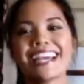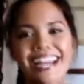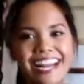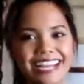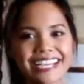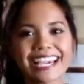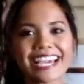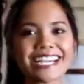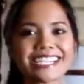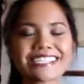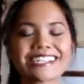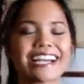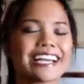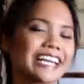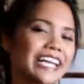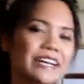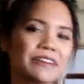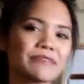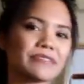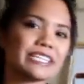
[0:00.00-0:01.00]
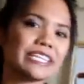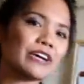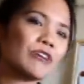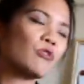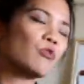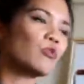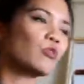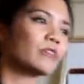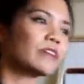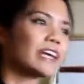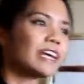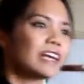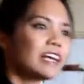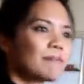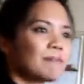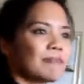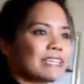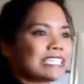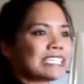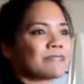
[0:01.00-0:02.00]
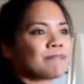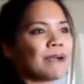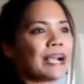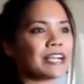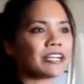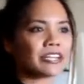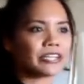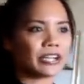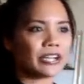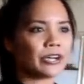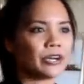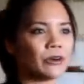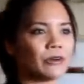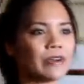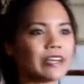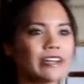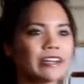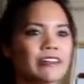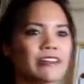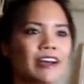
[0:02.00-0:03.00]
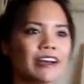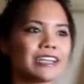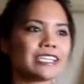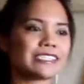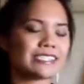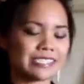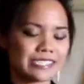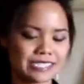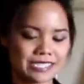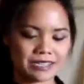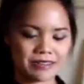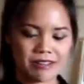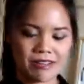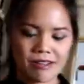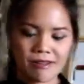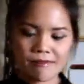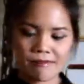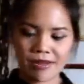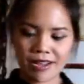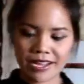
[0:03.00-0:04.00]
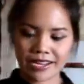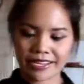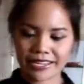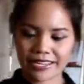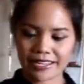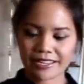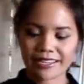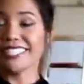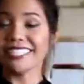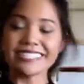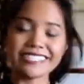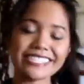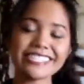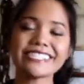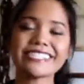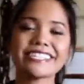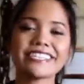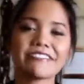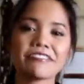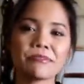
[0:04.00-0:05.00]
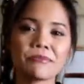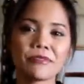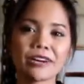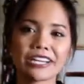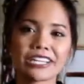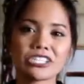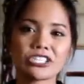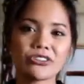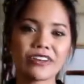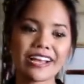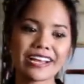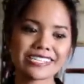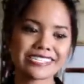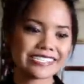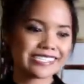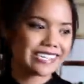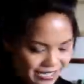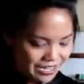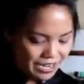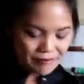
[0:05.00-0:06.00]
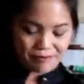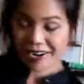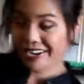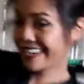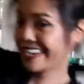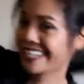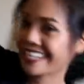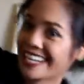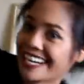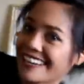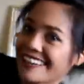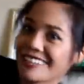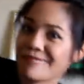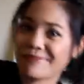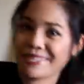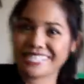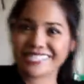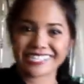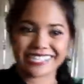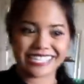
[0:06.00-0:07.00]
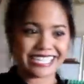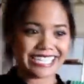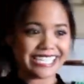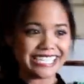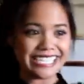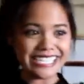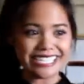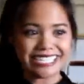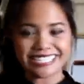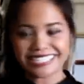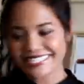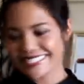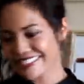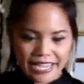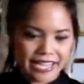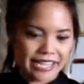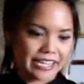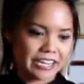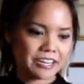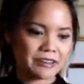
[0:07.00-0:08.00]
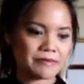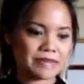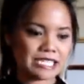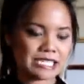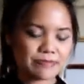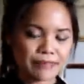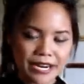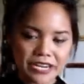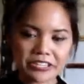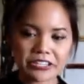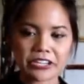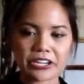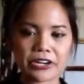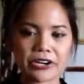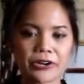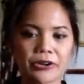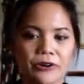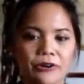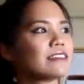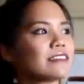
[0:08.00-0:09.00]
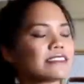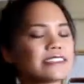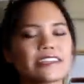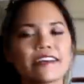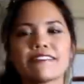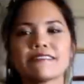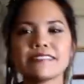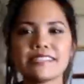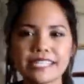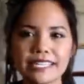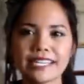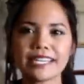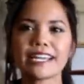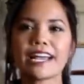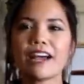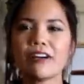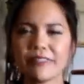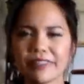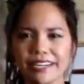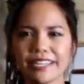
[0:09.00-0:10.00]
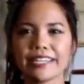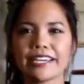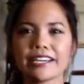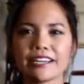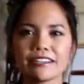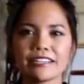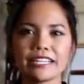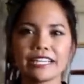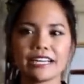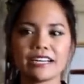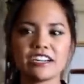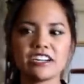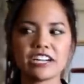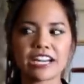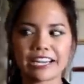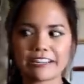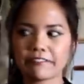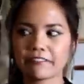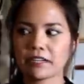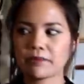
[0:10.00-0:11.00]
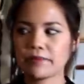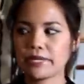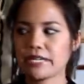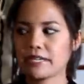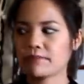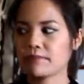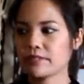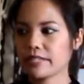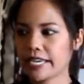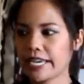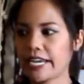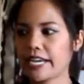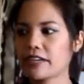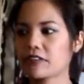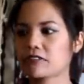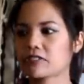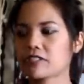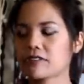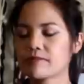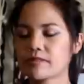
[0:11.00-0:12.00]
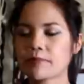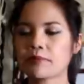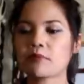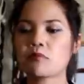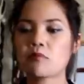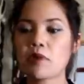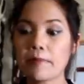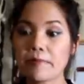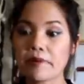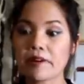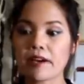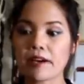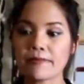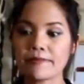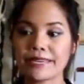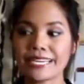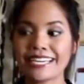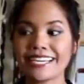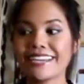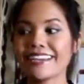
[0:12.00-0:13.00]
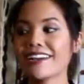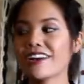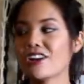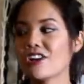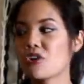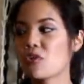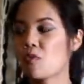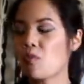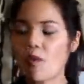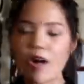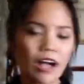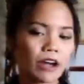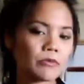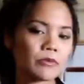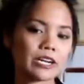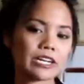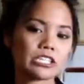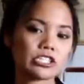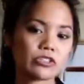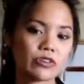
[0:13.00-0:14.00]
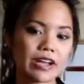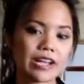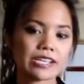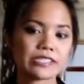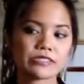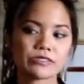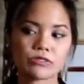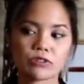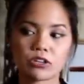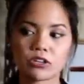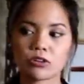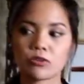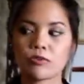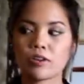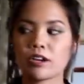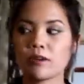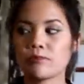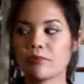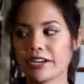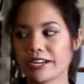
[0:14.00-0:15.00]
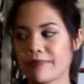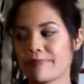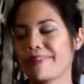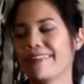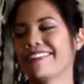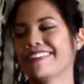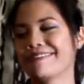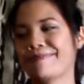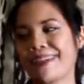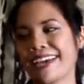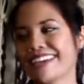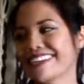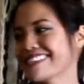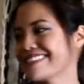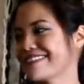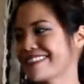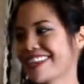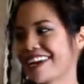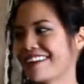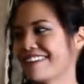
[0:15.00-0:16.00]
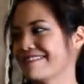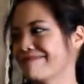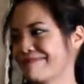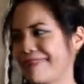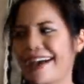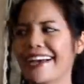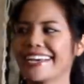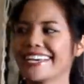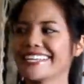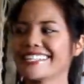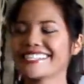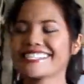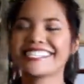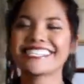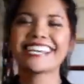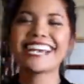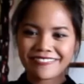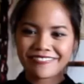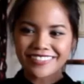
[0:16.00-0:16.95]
In any case, I can't really hold my Spyderco in a non-existent pocket. In addition, if I'm wearing a dress, I'm not gonna carry a big set of keys. I can't carry my Spyderco. So I was thinking, how can I carry a knife on me, a blade, or some type of weapon on me while I'm wearing a dress or while I'm wearing pants without pockets?